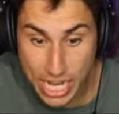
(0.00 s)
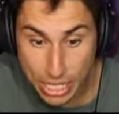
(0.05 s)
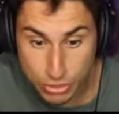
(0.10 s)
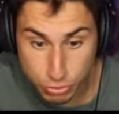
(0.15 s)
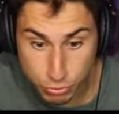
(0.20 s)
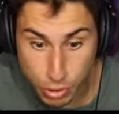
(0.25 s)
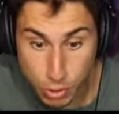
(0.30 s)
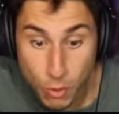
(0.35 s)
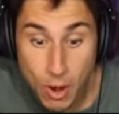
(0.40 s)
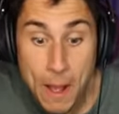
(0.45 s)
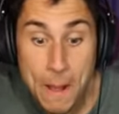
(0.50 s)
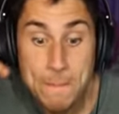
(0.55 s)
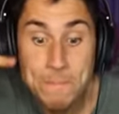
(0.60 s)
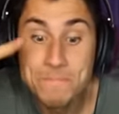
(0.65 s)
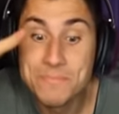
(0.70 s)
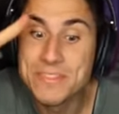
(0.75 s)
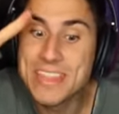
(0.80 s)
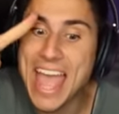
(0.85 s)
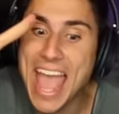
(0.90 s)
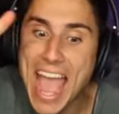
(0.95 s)
got through.
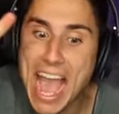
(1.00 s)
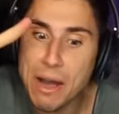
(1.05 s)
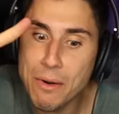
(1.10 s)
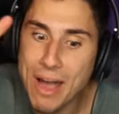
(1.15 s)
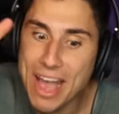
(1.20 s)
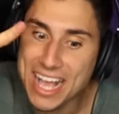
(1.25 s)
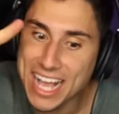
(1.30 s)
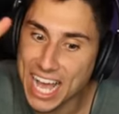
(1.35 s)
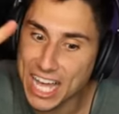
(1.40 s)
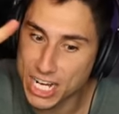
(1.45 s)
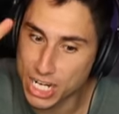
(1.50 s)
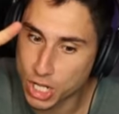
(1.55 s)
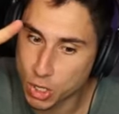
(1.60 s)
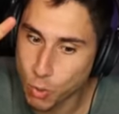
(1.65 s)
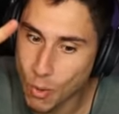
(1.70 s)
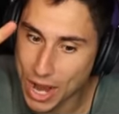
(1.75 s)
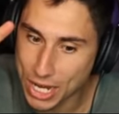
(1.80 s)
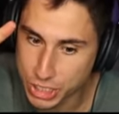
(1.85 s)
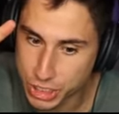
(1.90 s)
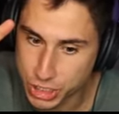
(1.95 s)
Now I got a
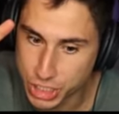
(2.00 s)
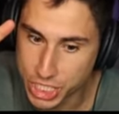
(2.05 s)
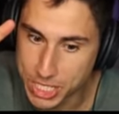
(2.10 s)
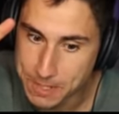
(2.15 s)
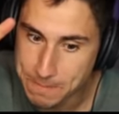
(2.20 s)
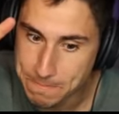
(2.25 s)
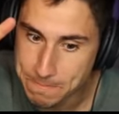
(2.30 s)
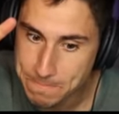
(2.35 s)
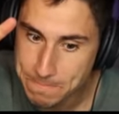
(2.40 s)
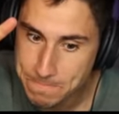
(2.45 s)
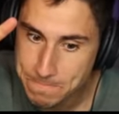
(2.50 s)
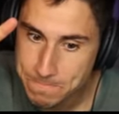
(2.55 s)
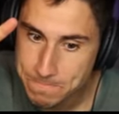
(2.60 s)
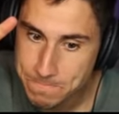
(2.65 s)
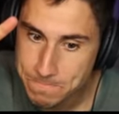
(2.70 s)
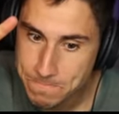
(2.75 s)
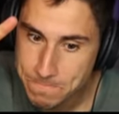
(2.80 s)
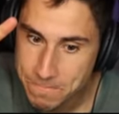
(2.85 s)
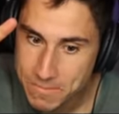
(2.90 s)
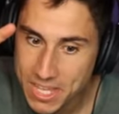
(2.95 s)
question.
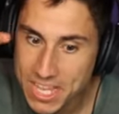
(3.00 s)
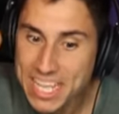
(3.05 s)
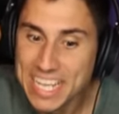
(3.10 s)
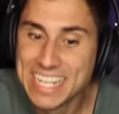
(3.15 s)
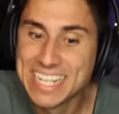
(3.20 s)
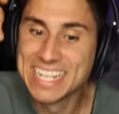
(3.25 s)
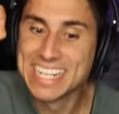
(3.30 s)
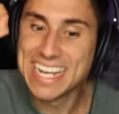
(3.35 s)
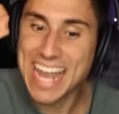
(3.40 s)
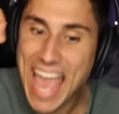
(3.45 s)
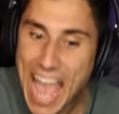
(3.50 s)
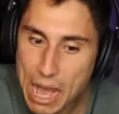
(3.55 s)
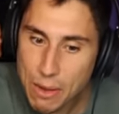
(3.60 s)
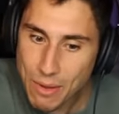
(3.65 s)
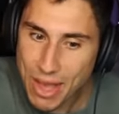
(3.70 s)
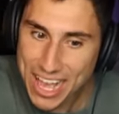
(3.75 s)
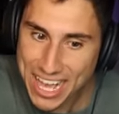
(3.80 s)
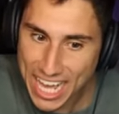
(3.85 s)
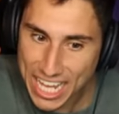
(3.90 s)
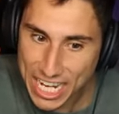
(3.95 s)
Now
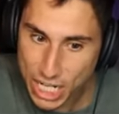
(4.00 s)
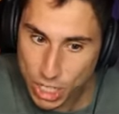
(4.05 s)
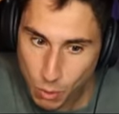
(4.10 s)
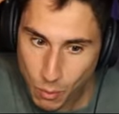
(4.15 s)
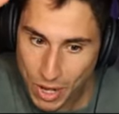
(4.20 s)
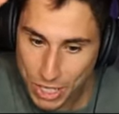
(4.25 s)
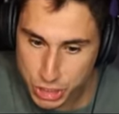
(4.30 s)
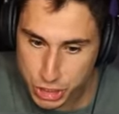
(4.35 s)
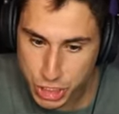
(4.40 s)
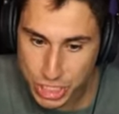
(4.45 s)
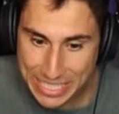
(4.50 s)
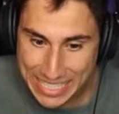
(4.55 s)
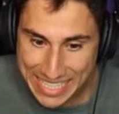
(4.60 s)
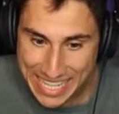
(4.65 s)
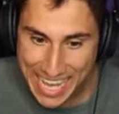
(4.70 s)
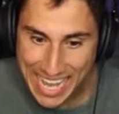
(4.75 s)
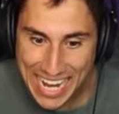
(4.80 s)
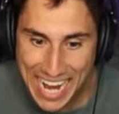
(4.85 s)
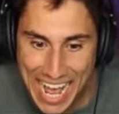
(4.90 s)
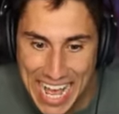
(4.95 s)
I got a question.
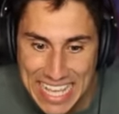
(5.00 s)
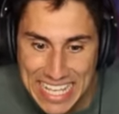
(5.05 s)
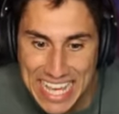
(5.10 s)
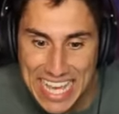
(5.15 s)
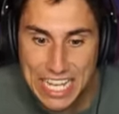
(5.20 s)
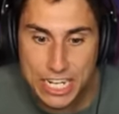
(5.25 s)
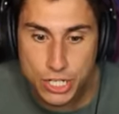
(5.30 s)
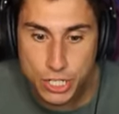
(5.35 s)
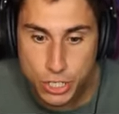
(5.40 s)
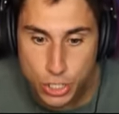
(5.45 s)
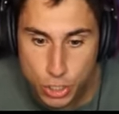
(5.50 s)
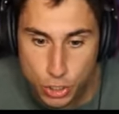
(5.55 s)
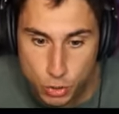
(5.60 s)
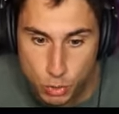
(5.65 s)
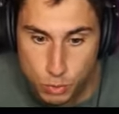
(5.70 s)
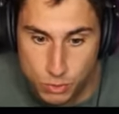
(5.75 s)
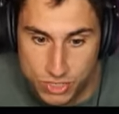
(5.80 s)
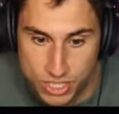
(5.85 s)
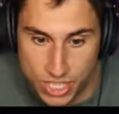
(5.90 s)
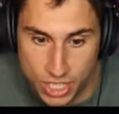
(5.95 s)
Can I get
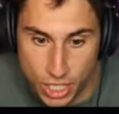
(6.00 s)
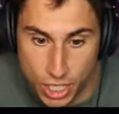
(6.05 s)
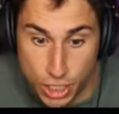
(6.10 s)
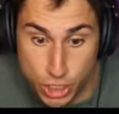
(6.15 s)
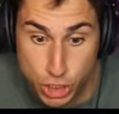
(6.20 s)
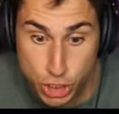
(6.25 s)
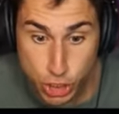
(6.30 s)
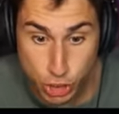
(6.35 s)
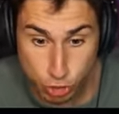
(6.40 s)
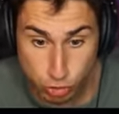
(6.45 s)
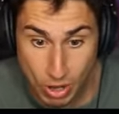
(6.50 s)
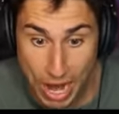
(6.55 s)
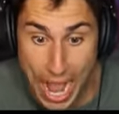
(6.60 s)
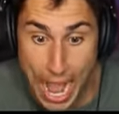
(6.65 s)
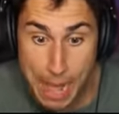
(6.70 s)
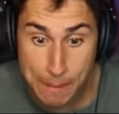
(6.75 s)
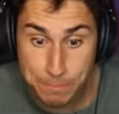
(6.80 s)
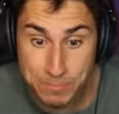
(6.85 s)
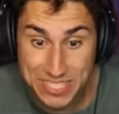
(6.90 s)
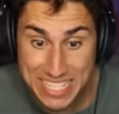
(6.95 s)
Newt
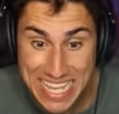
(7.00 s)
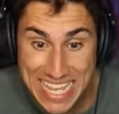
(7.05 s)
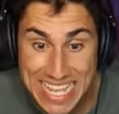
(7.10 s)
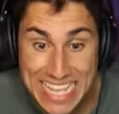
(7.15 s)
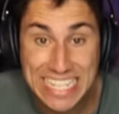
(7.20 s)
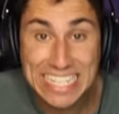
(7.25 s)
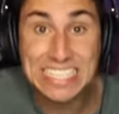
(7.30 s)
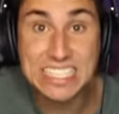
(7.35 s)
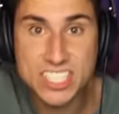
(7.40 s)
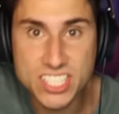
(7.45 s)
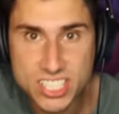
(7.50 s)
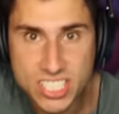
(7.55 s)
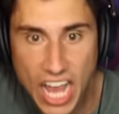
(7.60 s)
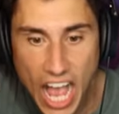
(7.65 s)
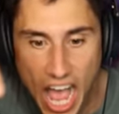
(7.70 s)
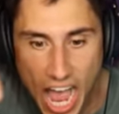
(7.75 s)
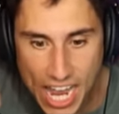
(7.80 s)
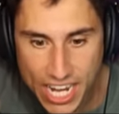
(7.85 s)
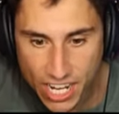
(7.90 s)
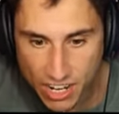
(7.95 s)
trapped
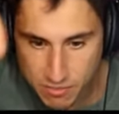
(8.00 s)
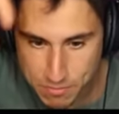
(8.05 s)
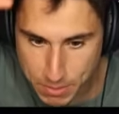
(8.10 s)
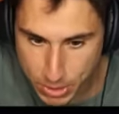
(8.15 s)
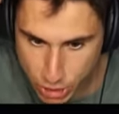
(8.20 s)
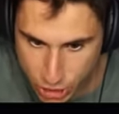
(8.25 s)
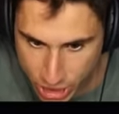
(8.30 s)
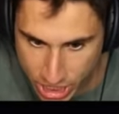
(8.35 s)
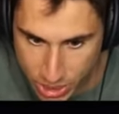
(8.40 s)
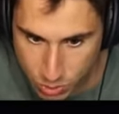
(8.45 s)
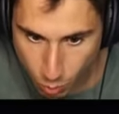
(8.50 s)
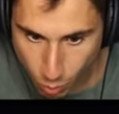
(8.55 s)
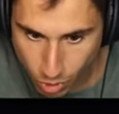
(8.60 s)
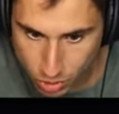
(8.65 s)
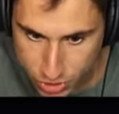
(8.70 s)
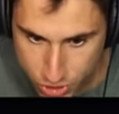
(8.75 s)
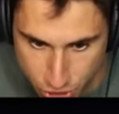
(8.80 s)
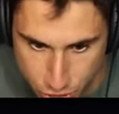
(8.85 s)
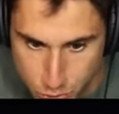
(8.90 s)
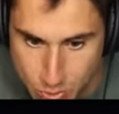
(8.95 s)
inside of Machine
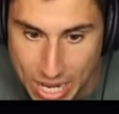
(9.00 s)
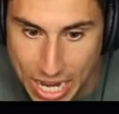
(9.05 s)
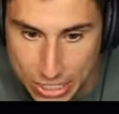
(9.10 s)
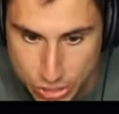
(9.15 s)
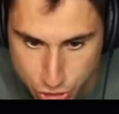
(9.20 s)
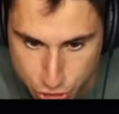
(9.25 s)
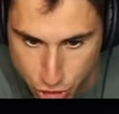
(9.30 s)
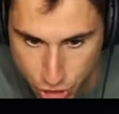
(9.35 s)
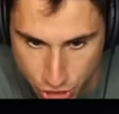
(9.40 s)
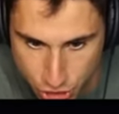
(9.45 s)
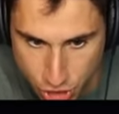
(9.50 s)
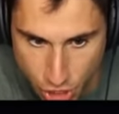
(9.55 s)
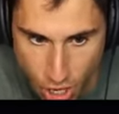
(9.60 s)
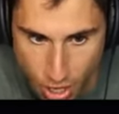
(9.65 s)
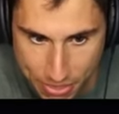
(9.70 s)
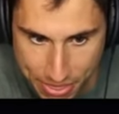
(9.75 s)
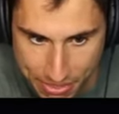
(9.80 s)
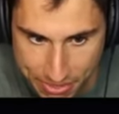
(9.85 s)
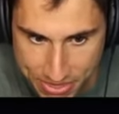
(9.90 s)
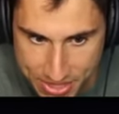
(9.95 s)
World. So you guys just
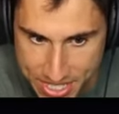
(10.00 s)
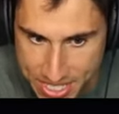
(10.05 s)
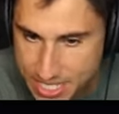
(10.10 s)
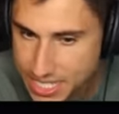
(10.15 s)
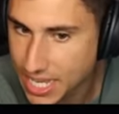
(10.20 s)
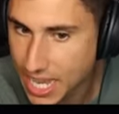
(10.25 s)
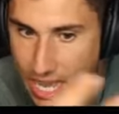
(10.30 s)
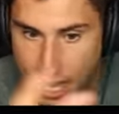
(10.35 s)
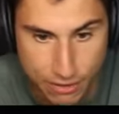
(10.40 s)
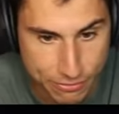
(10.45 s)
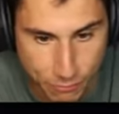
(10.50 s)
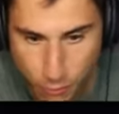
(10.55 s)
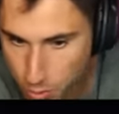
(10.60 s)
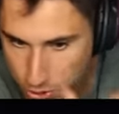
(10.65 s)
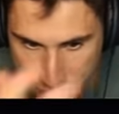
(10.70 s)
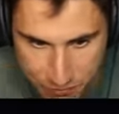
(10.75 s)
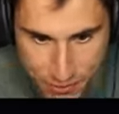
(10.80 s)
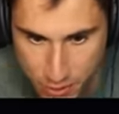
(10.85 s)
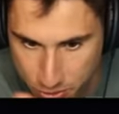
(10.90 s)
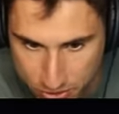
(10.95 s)
saw that the uh,
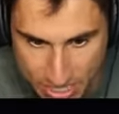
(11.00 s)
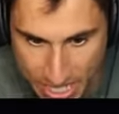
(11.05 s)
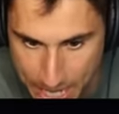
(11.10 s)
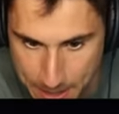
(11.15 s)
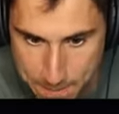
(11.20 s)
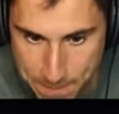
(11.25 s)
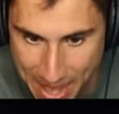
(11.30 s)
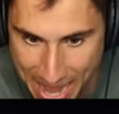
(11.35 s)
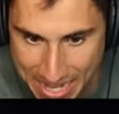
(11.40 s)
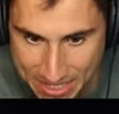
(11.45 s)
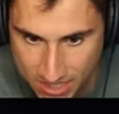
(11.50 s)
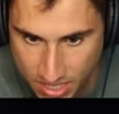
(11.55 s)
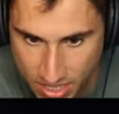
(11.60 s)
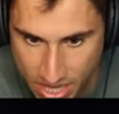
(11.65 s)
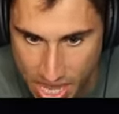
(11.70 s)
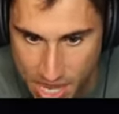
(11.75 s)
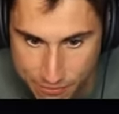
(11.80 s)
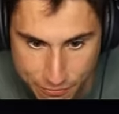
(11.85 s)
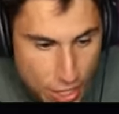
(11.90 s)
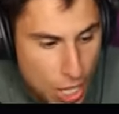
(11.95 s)
force field came back to
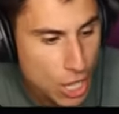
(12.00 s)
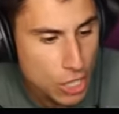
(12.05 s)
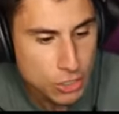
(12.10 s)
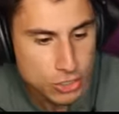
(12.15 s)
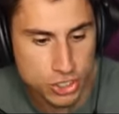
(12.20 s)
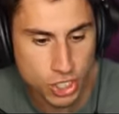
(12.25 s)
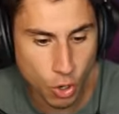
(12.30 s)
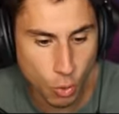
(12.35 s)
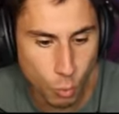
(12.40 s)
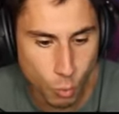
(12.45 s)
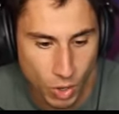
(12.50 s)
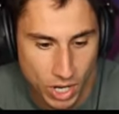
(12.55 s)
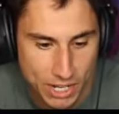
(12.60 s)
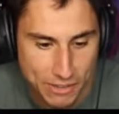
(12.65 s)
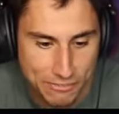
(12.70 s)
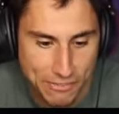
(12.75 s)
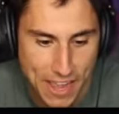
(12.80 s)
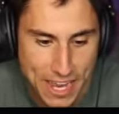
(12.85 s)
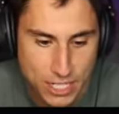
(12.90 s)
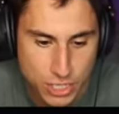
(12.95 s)
life. So what
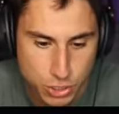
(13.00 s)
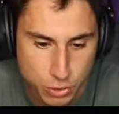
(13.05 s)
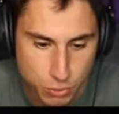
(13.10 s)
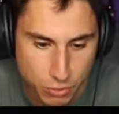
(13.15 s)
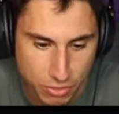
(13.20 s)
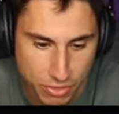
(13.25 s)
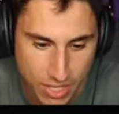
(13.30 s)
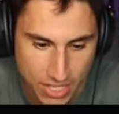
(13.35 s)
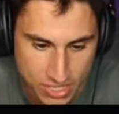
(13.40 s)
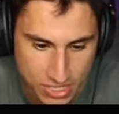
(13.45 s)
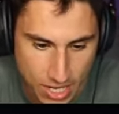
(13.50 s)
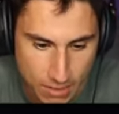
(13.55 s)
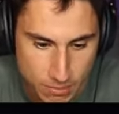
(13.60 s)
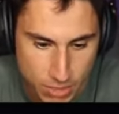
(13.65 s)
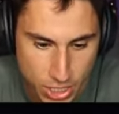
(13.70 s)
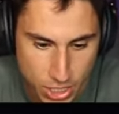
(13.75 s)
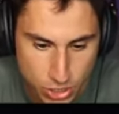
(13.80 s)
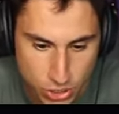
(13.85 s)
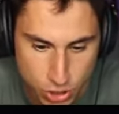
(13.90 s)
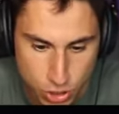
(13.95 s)
if I do this? I'm
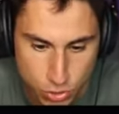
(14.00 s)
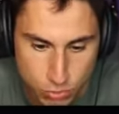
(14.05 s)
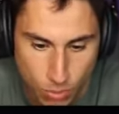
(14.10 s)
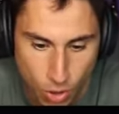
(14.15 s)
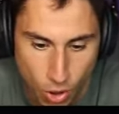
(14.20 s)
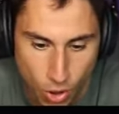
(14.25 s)
going to zoom